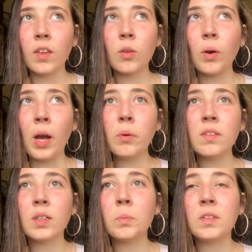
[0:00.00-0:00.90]
so I
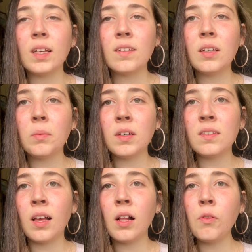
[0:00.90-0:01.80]
was obsessing
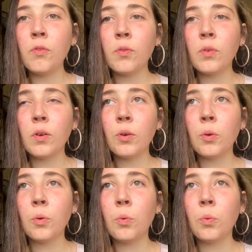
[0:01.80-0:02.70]
myself
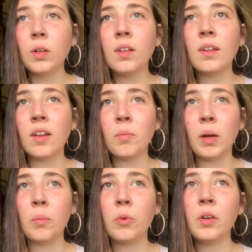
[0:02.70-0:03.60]
with that
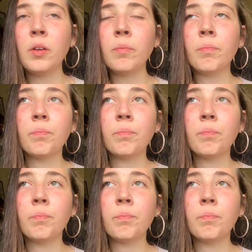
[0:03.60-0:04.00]
memory